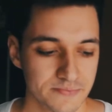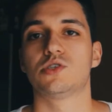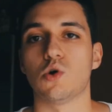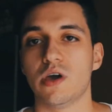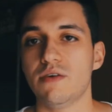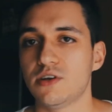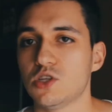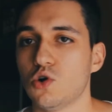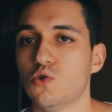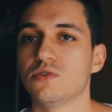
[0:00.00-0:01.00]
So even
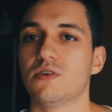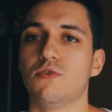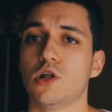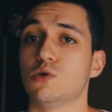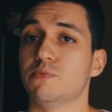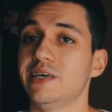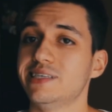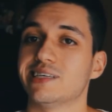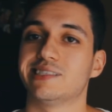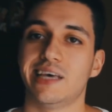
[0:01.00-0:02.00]
though the volume
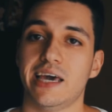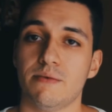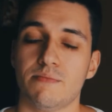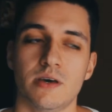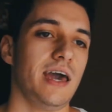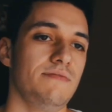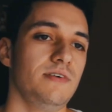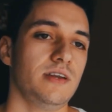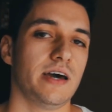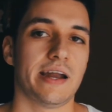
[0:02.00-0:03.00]
is the same,
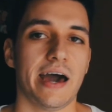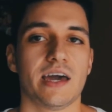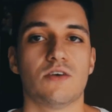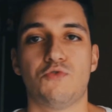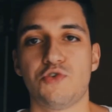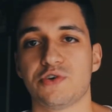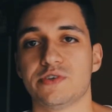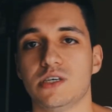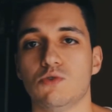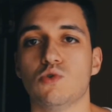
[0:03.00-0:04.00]
having a higher
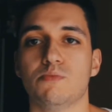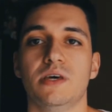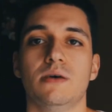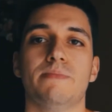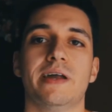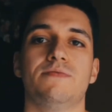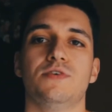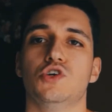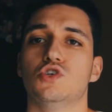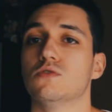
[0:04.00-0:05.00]
frequency will be
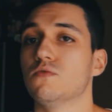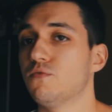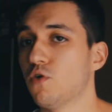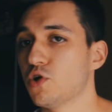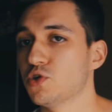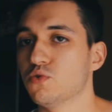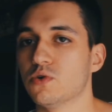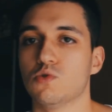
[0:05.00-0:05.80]
beneficial for you.